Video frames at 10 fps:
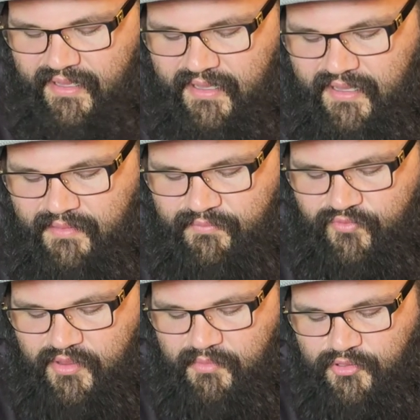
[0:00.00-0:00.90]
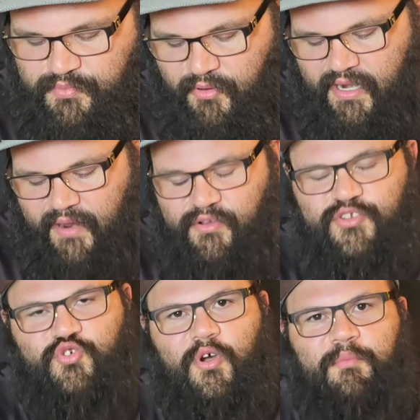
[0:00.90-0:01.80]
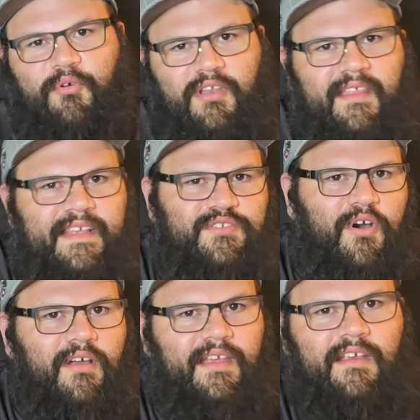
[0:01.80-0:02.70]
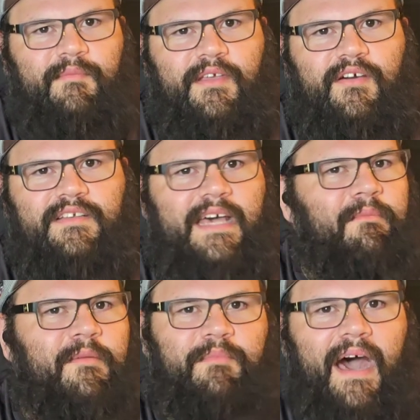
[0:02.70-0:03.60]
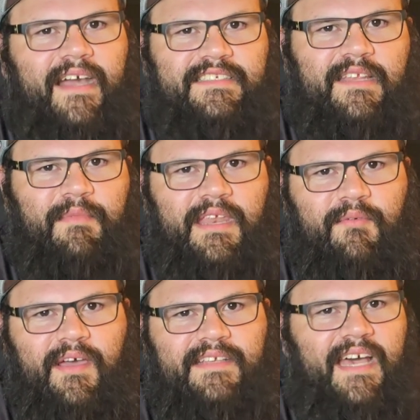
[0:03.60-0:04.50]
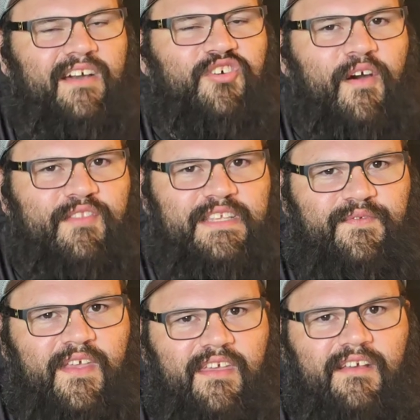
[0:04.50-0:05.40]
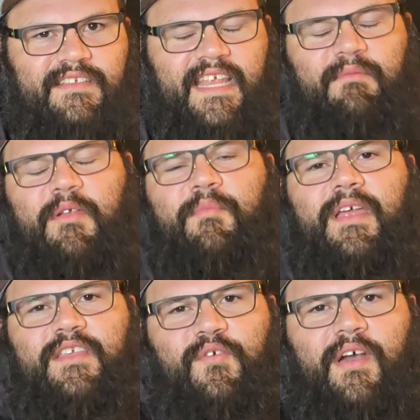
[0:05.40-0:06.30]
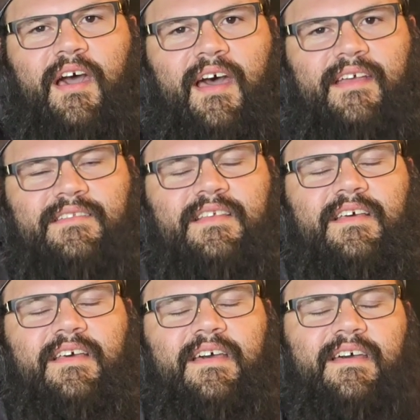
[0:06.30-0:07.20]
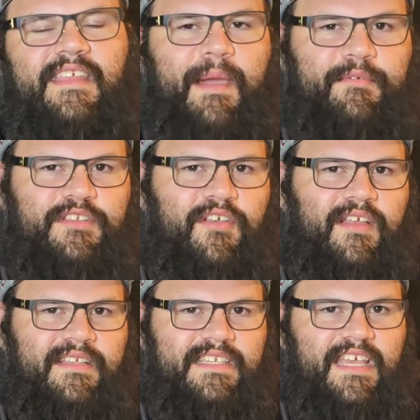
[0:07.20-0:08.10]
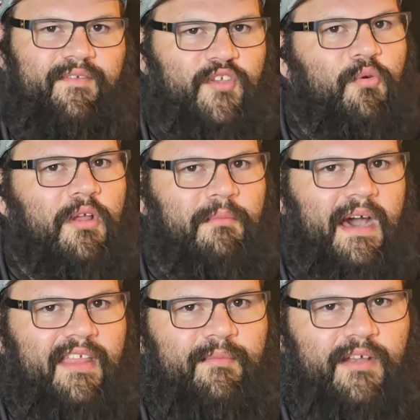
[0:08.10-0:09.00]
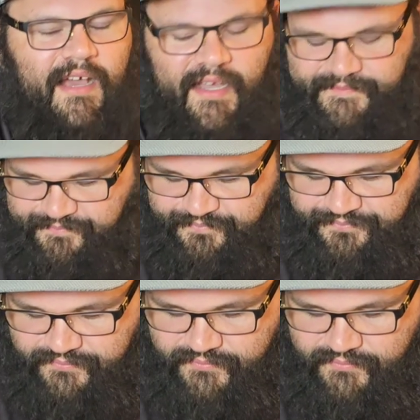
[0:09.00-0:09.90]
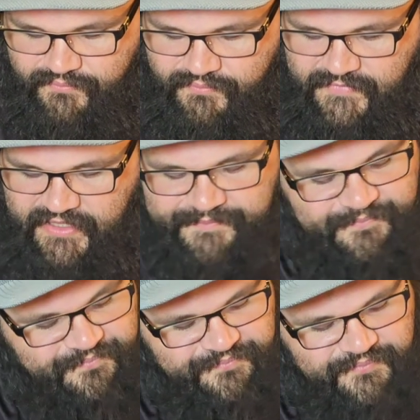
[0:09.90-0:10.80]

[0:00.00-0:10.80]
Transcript: For the most part, I enjoy putting these on here because I'm unboxing them anyways. I love these figures, and I want to bring you guys the opportunity to see if you want to buy them or not. So,